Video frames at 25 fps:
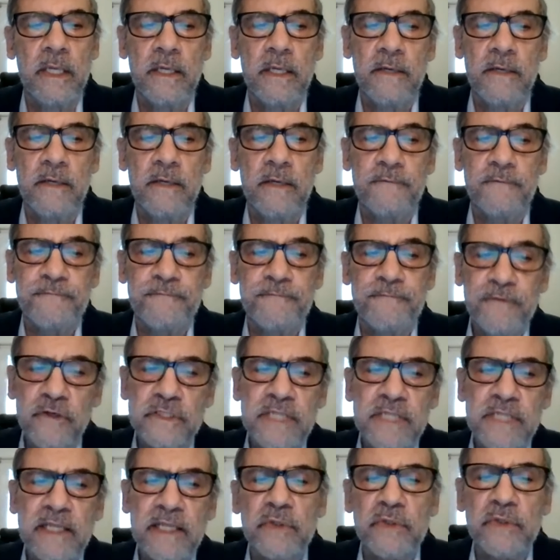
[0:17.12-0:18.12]
First, I'd
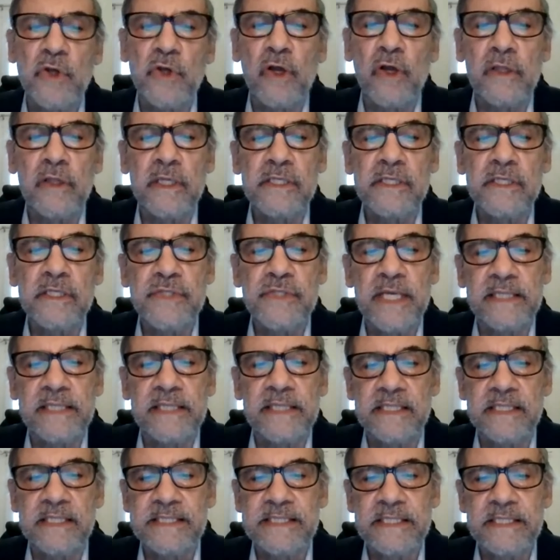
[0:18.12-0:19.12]
like to acknowledge
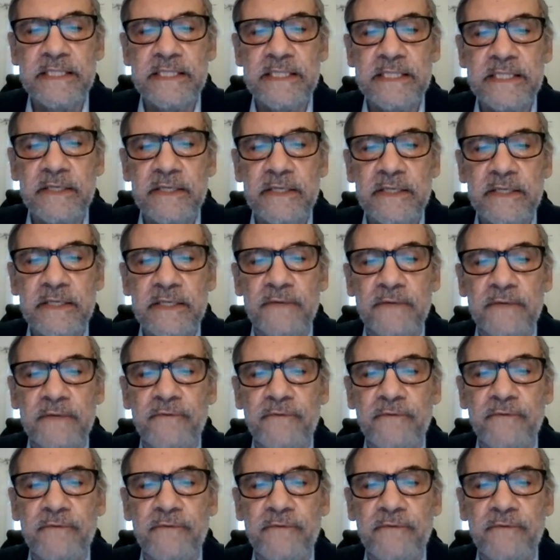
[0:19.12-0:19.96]
that the city of Ottawa,